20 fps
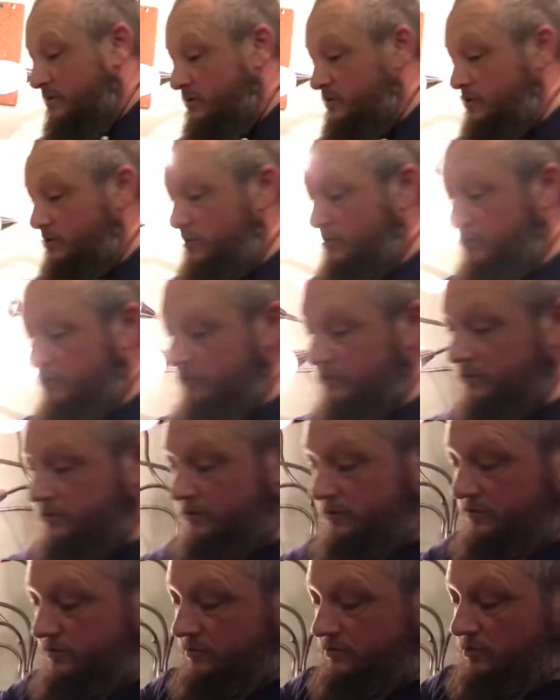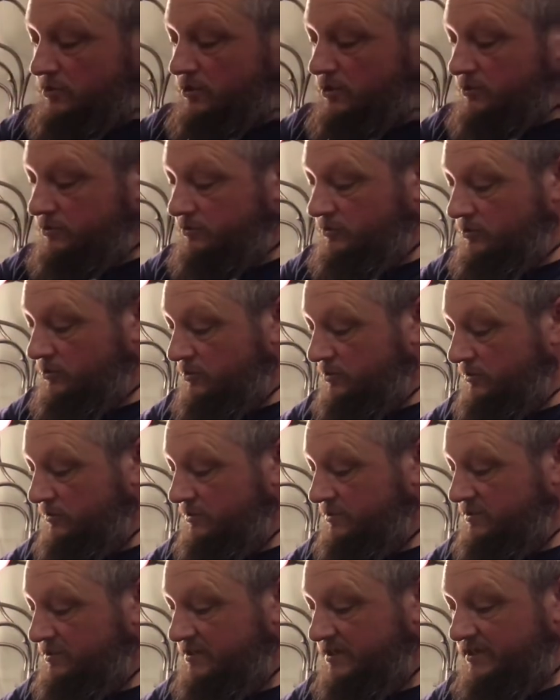to your octagon
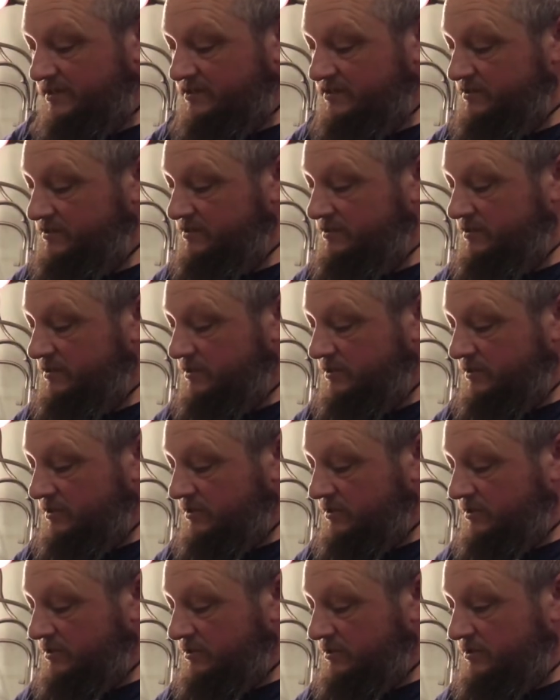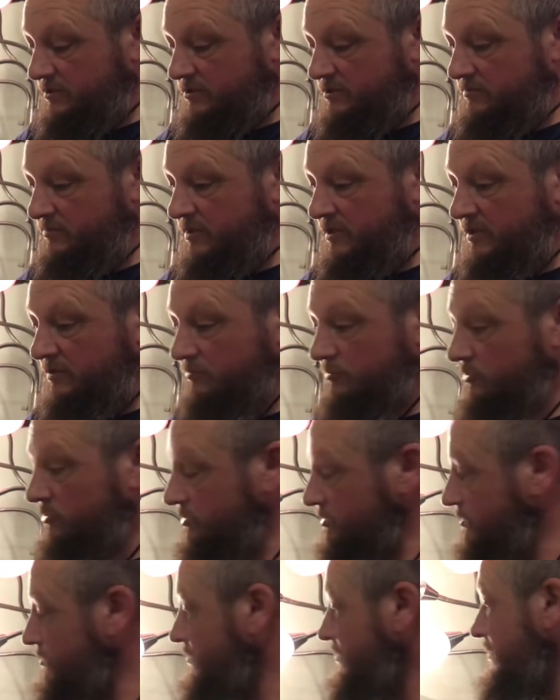sets to make them
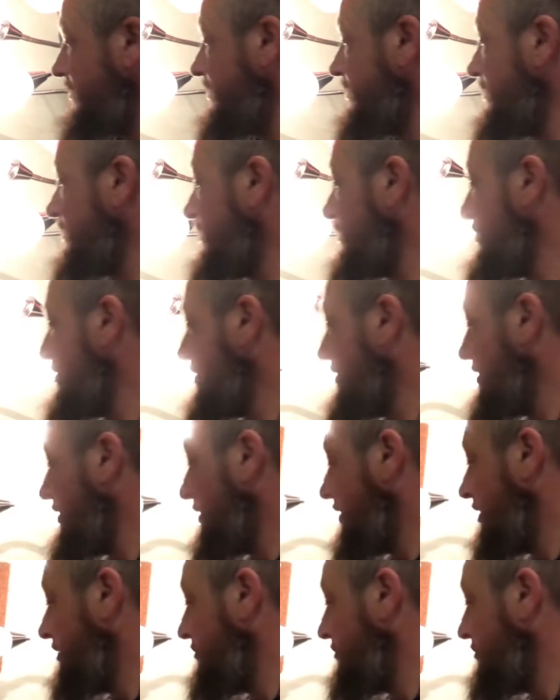look good. I